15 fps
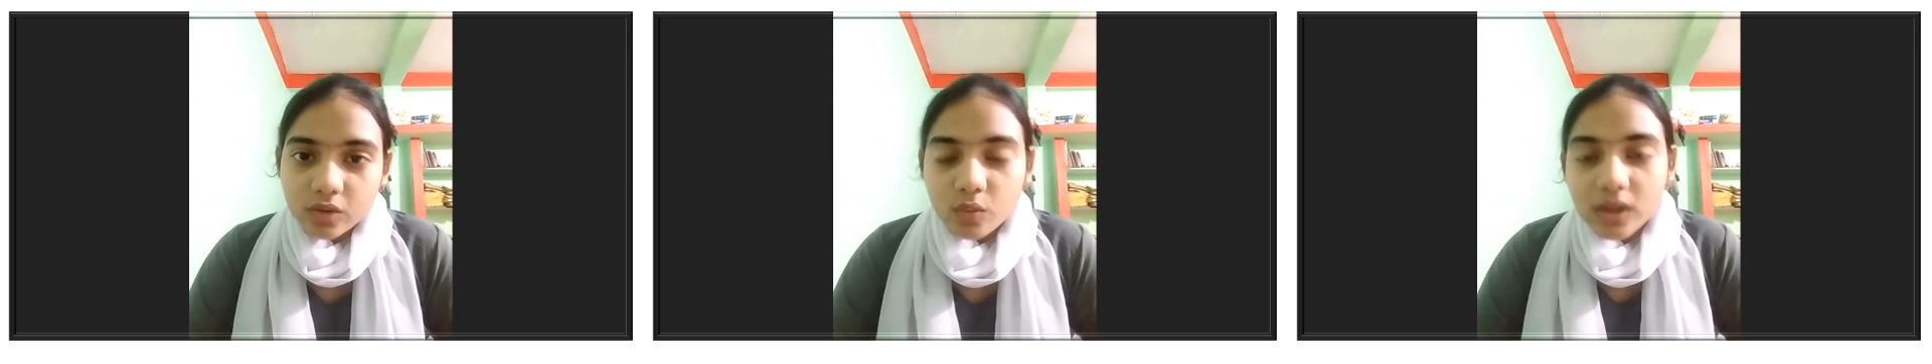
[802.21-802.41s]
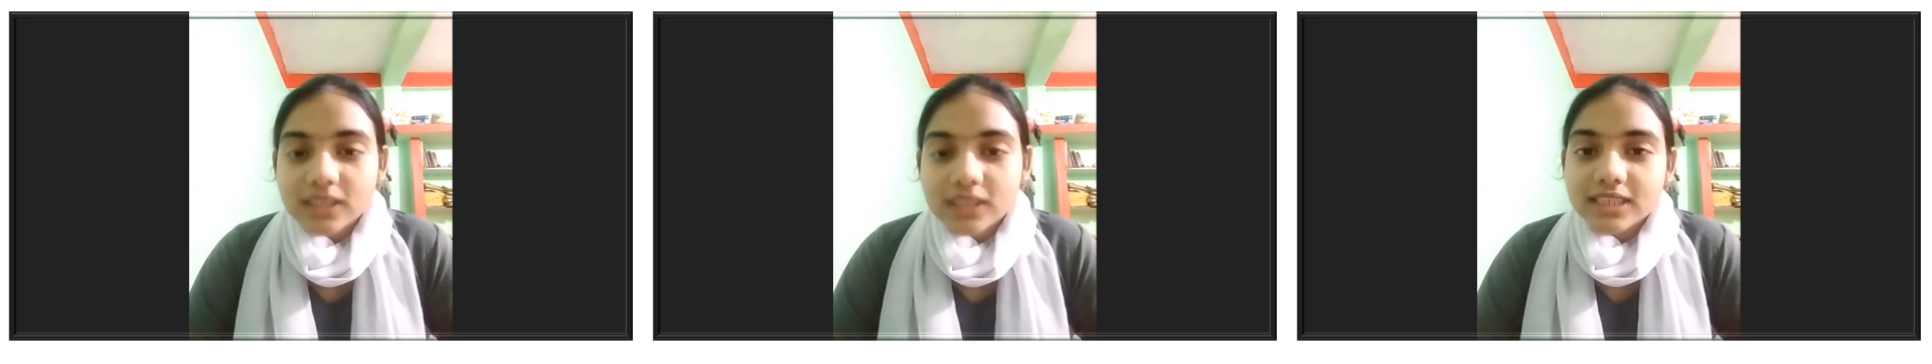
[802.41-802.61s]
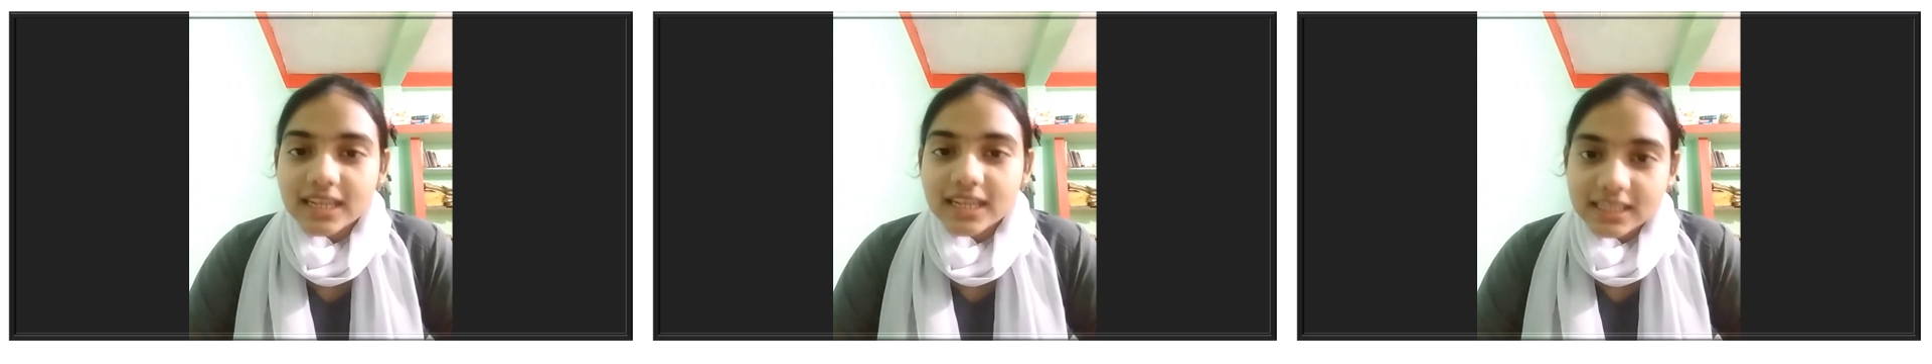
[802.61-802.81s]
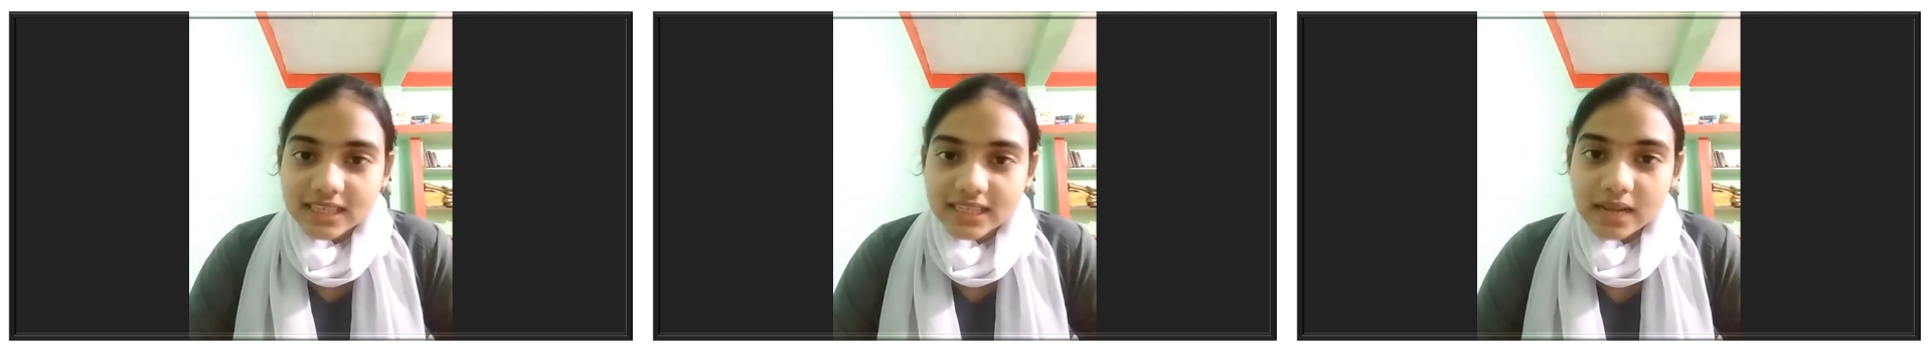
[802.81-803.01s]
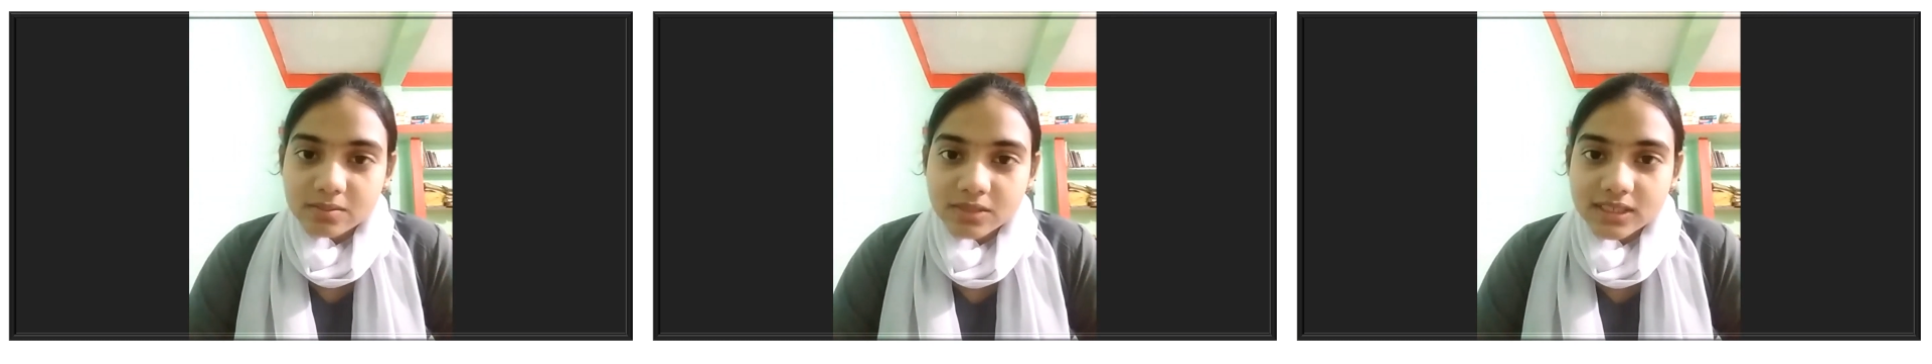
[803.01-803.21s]
Once the
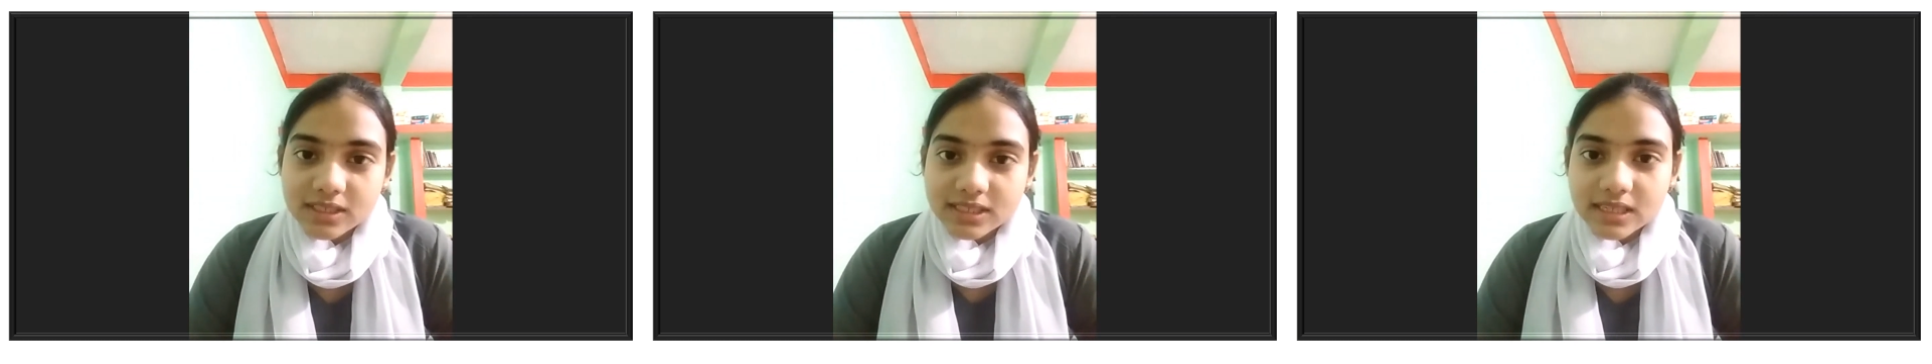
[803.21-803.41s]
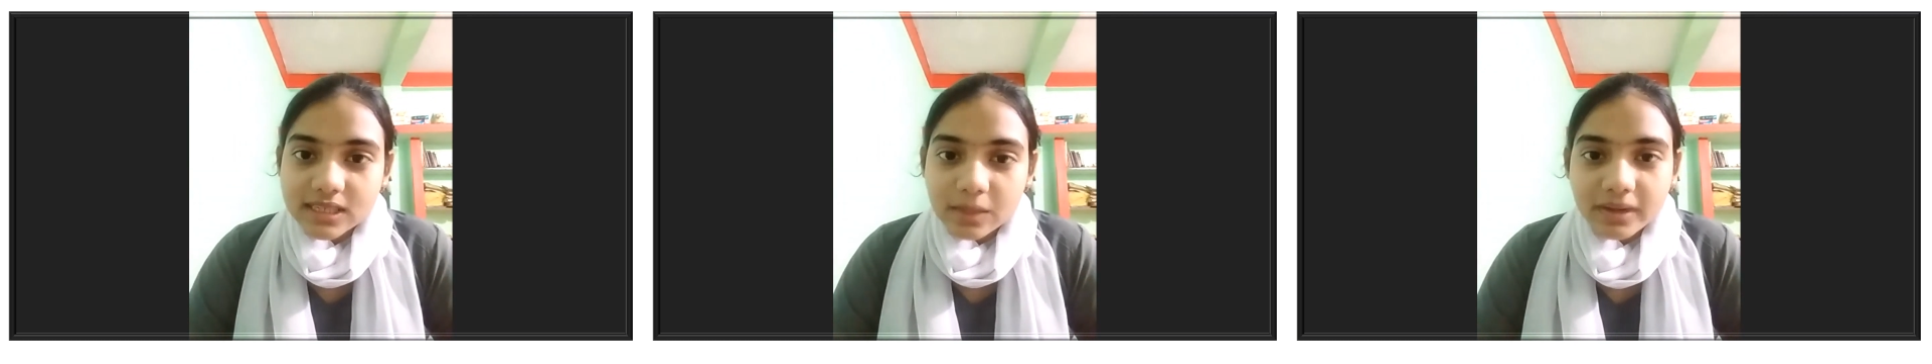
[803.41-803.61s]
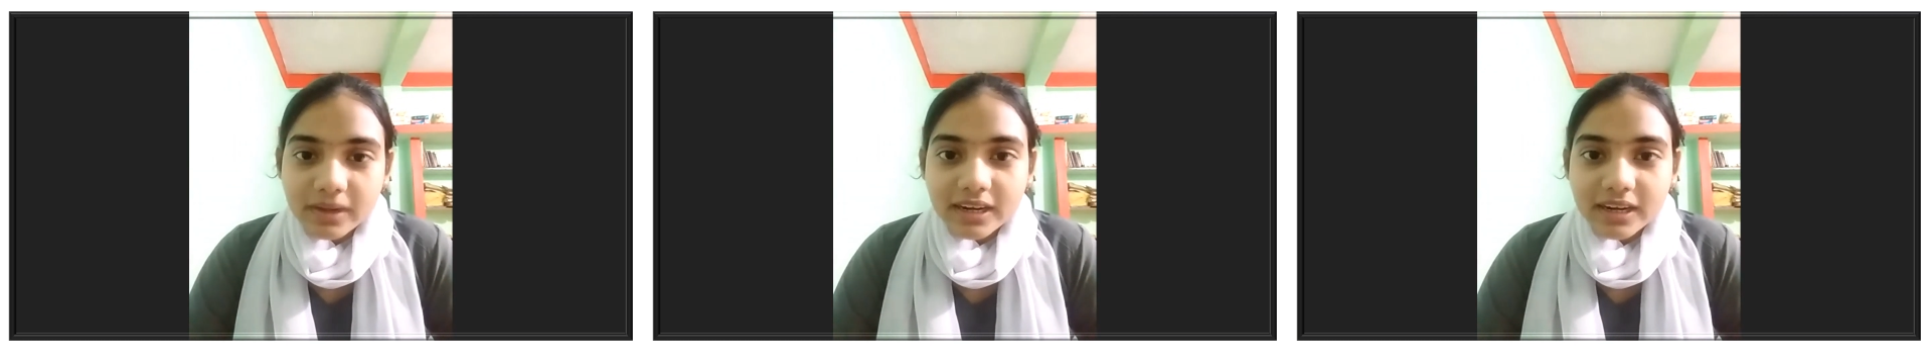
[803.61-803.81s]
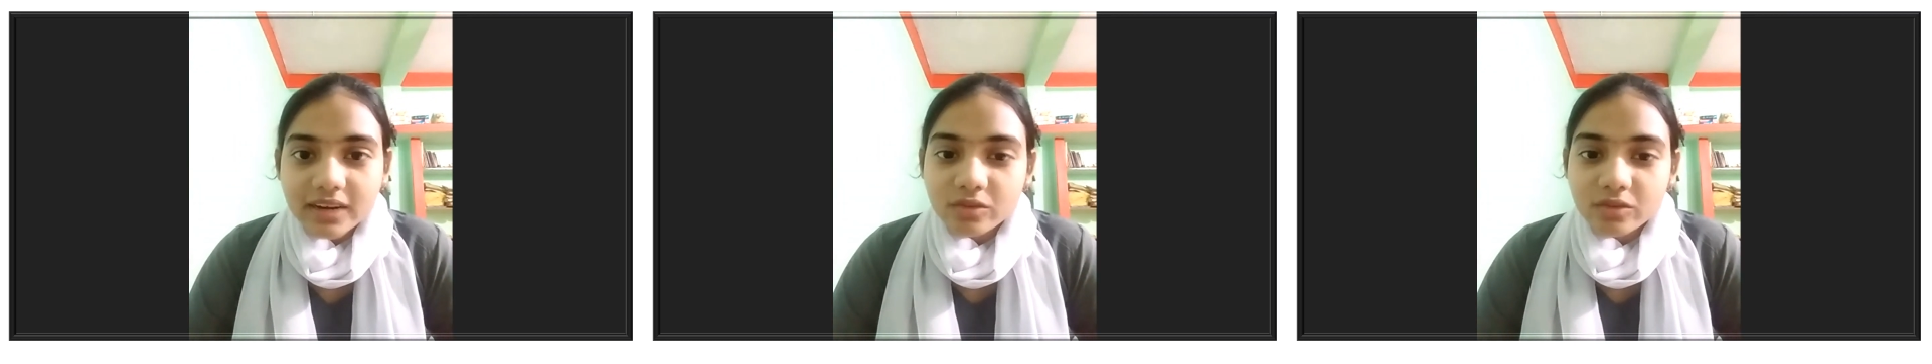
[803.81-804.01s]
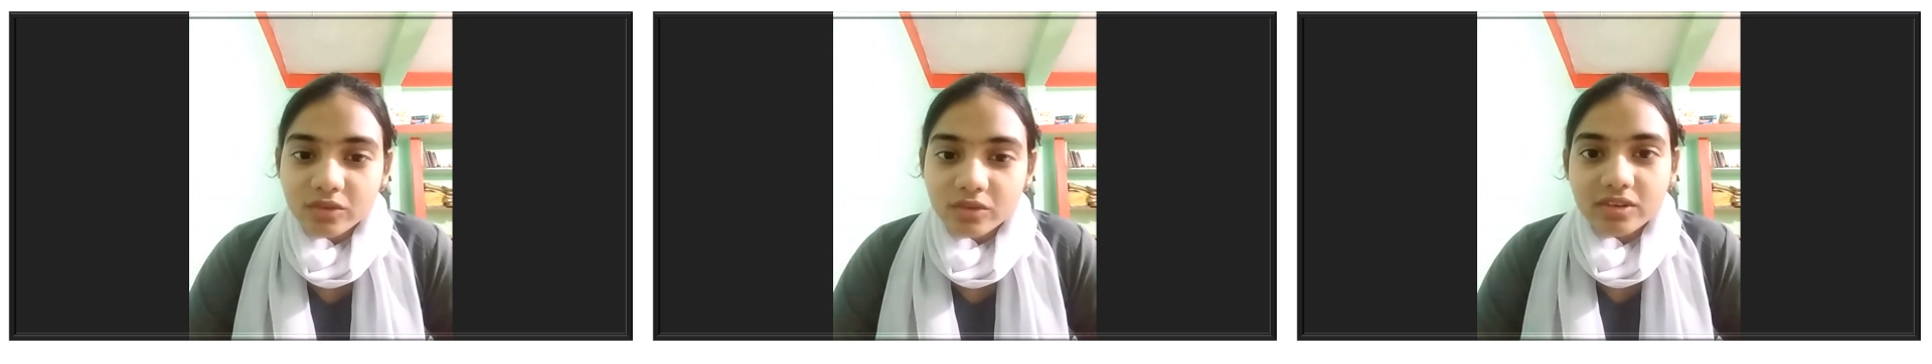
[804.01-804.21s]
exam is completed,
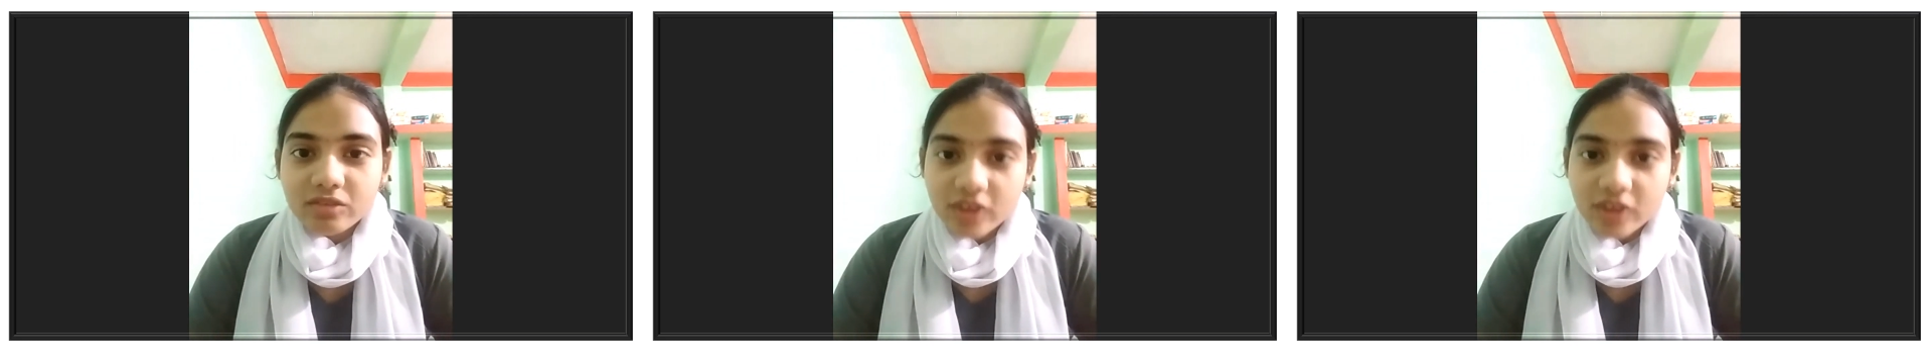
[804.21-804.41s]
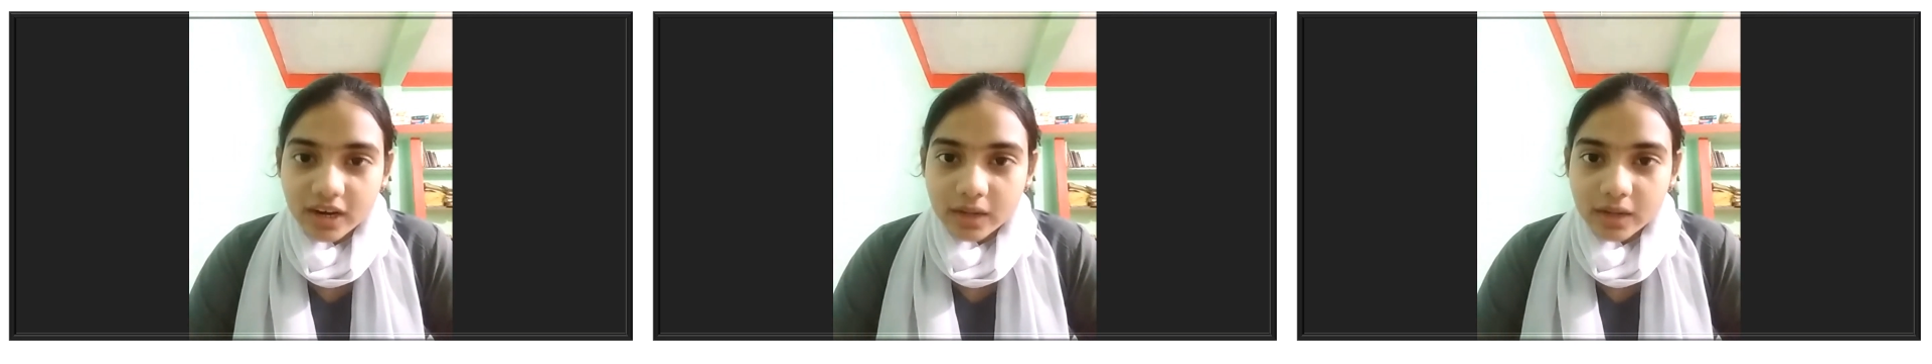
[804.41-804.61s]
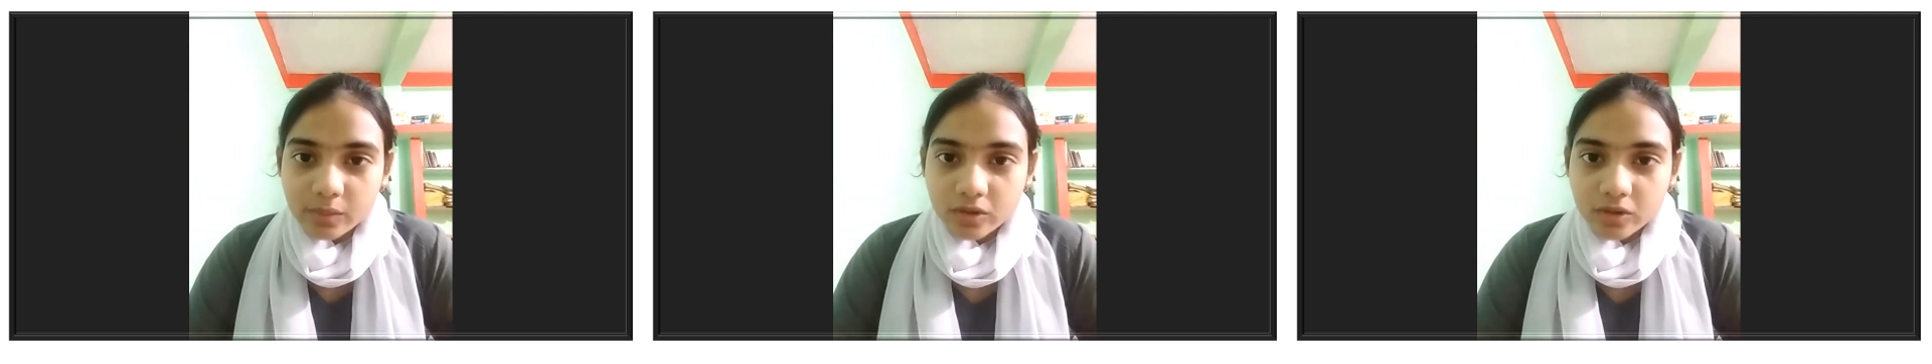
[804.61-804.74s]
we will forget about